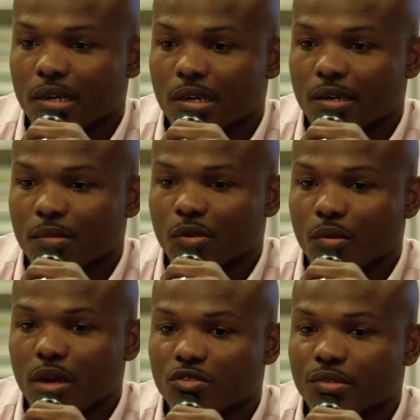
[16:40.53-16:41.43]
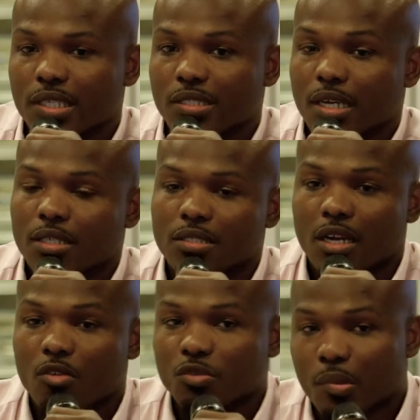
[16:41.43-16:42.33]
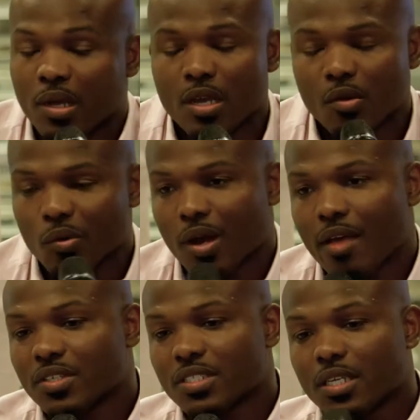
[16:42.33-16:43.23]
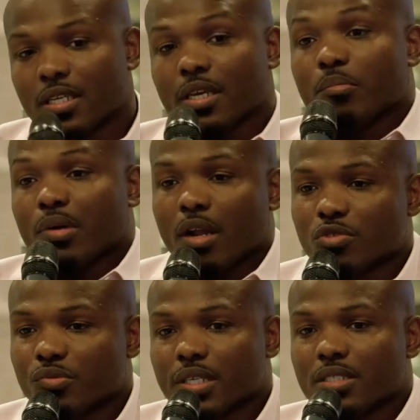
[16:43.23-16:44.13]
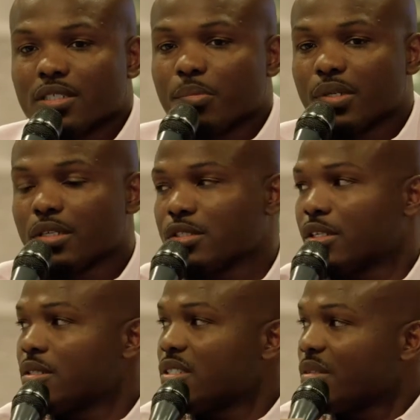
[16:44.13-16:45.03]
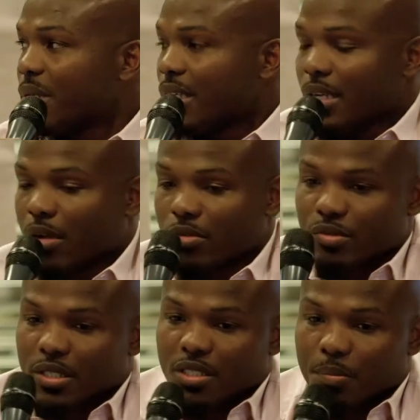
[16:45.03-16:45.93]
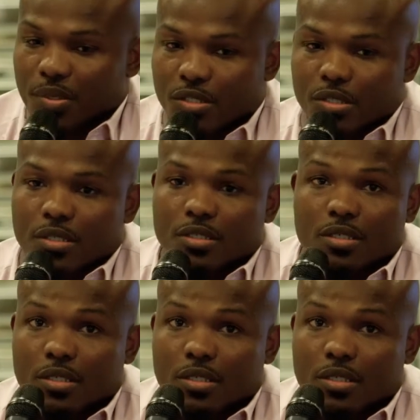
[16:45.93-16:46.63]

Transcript: Um, the way I was raised, like I said, I was well, I haven't said it yet, but I was raised up in the church, man. I was raised up in the church.